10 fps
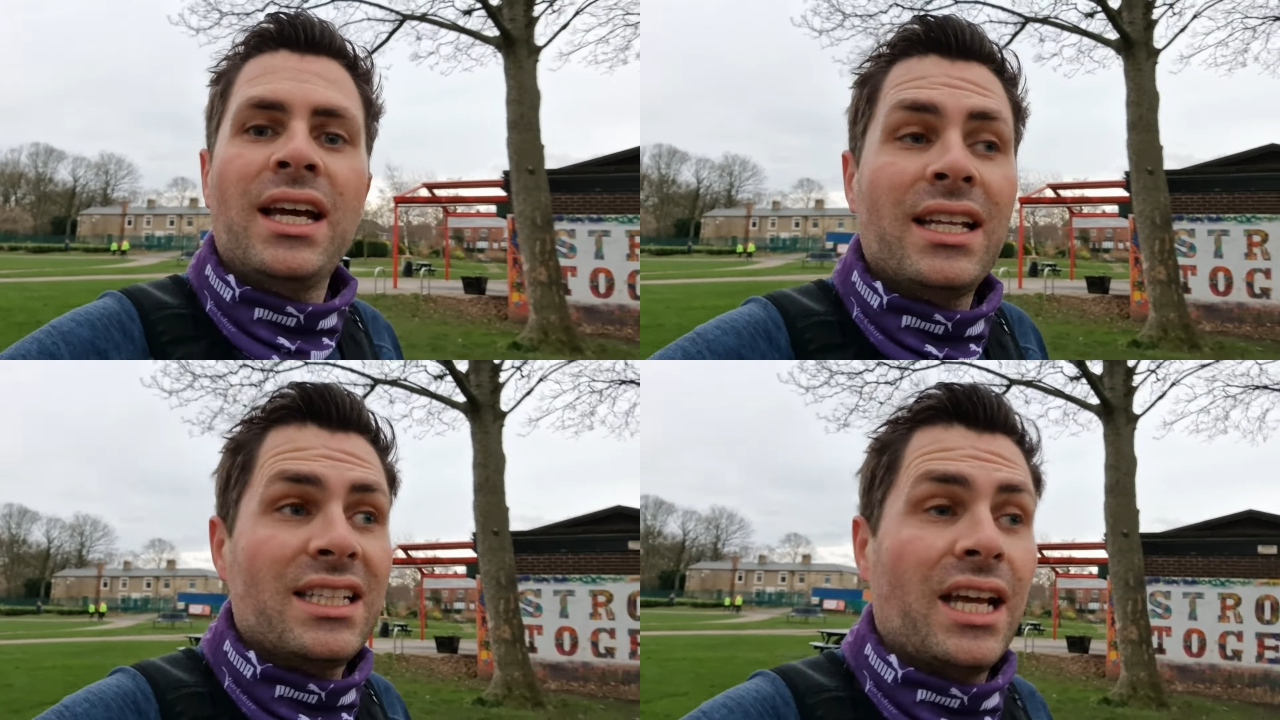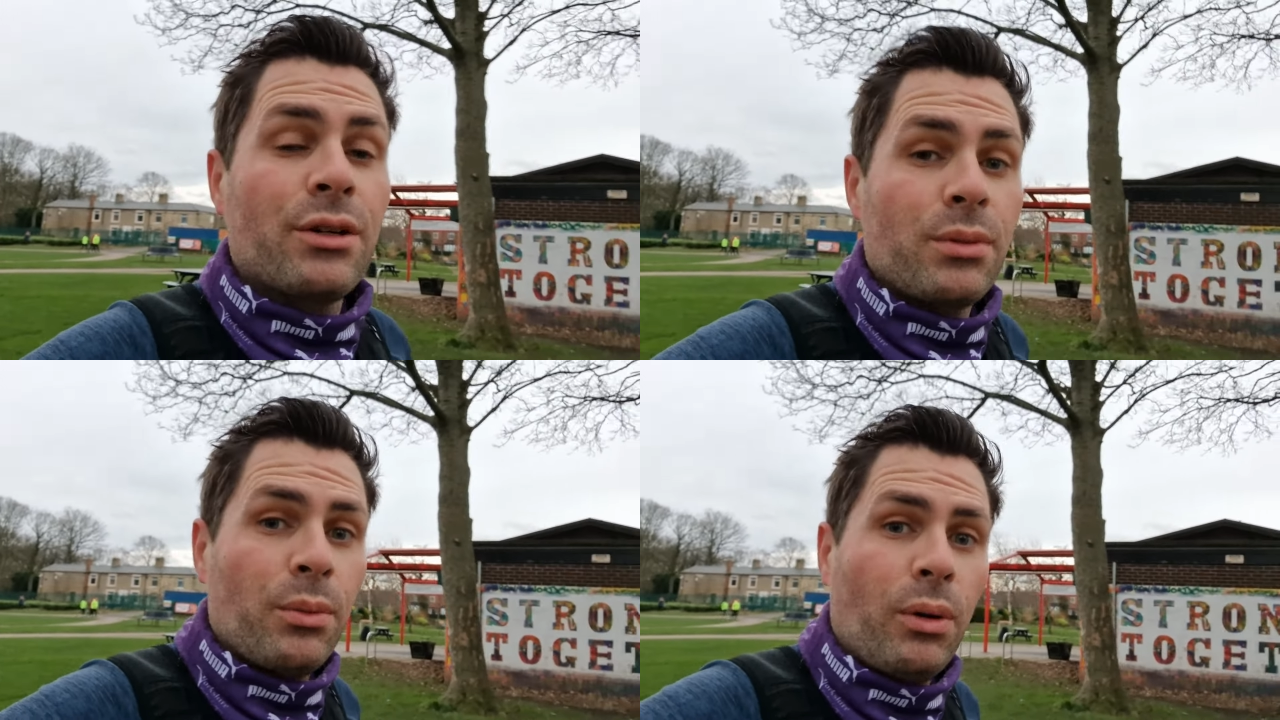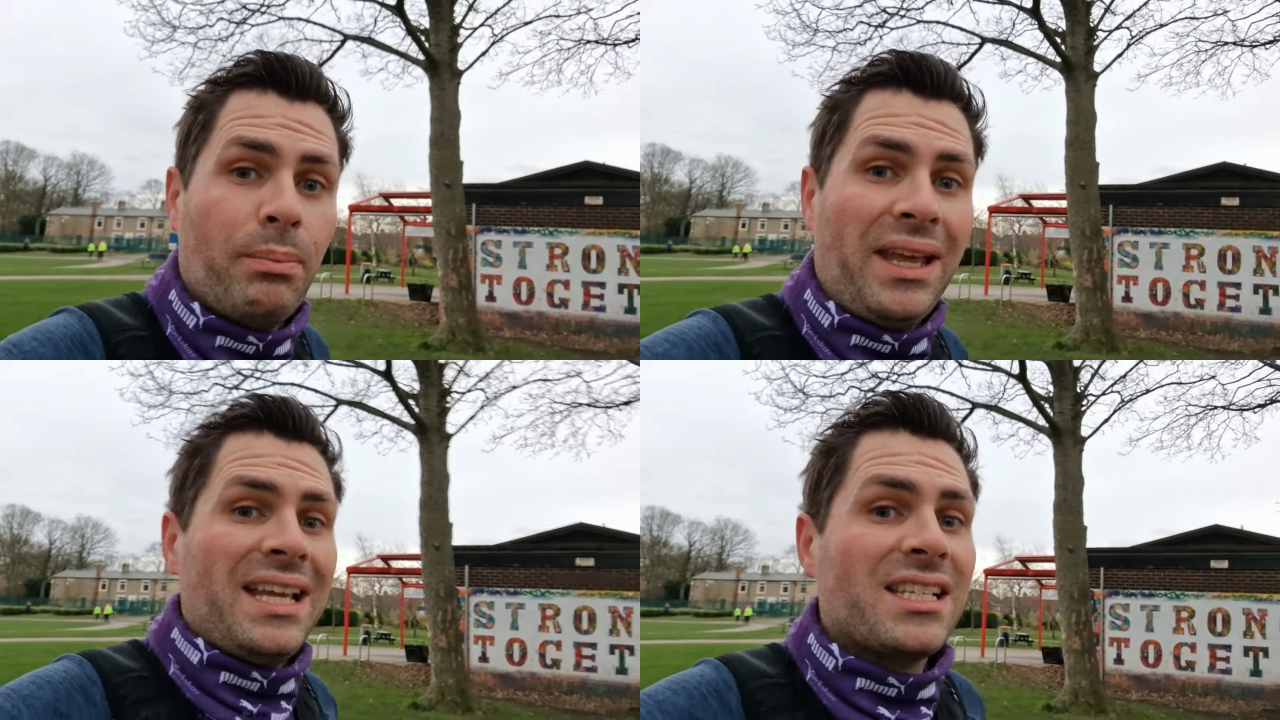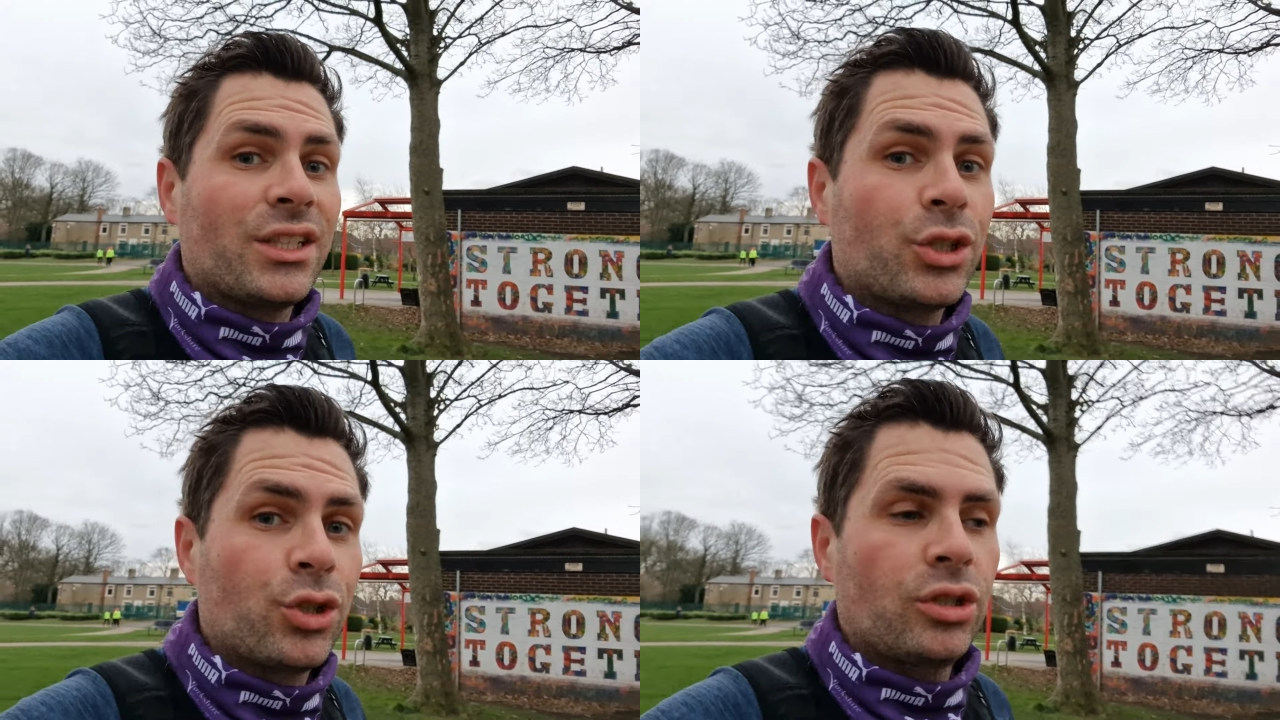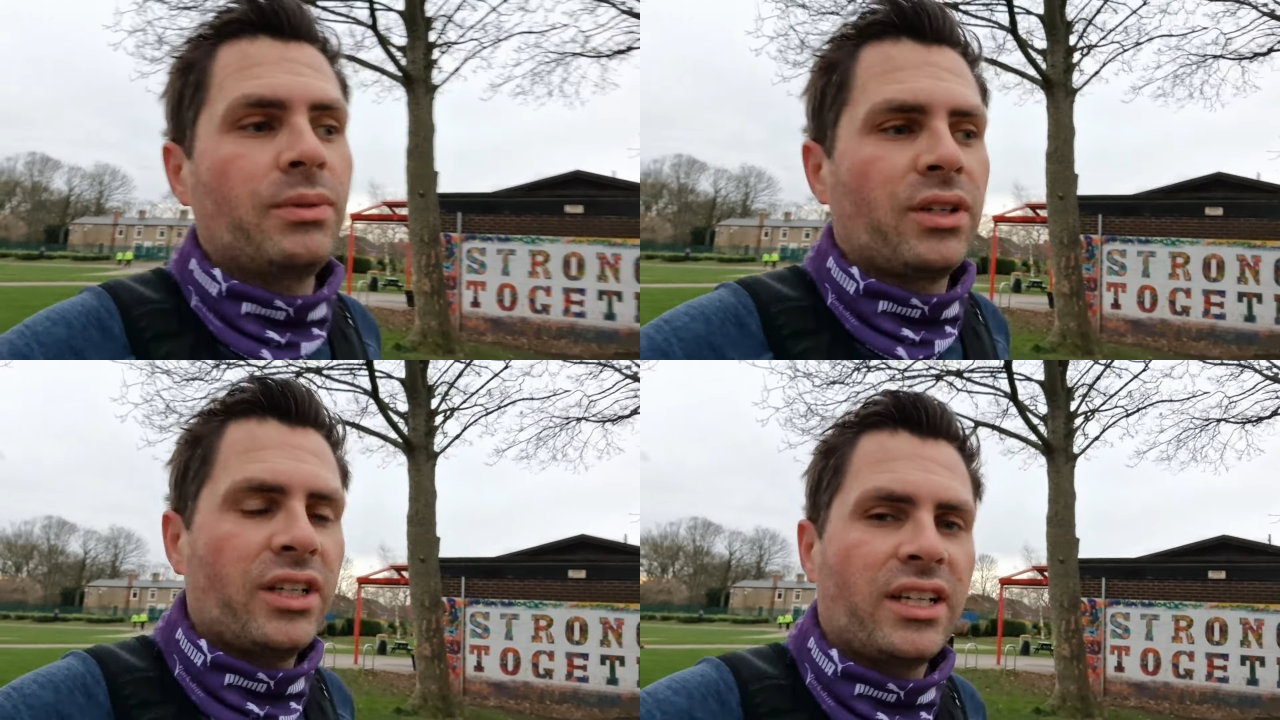and tells me what pace I should be
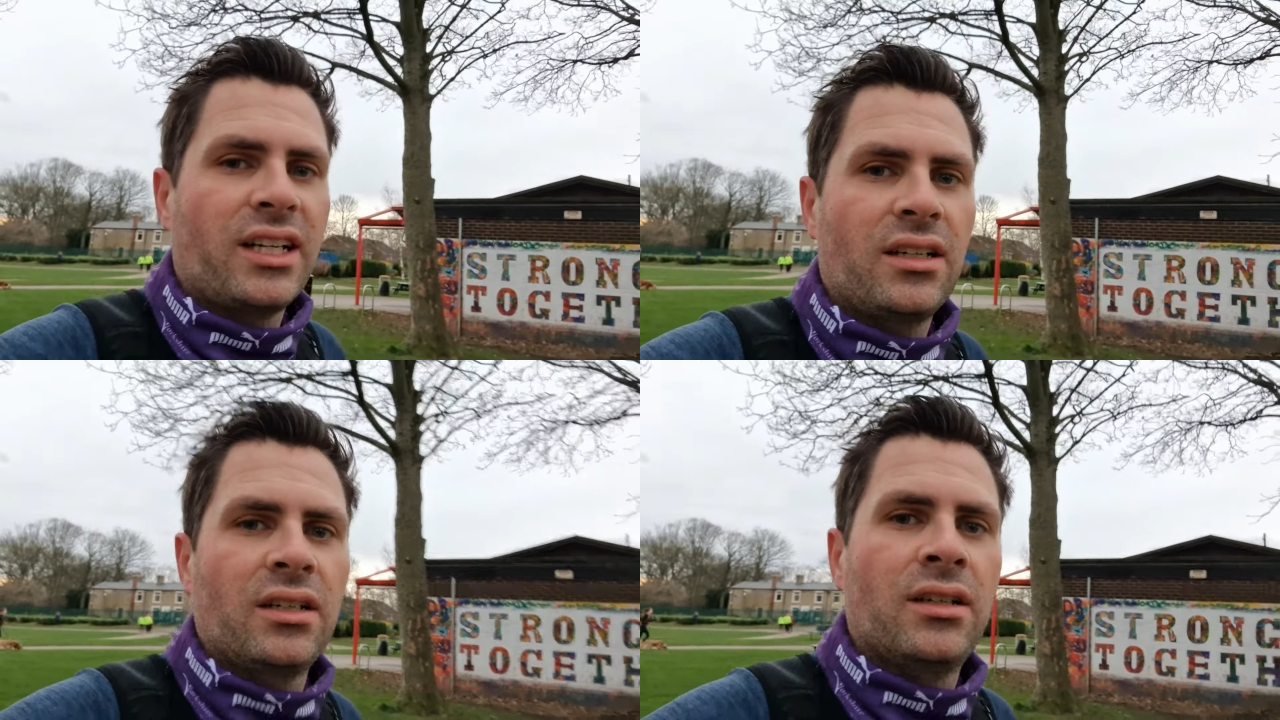running at.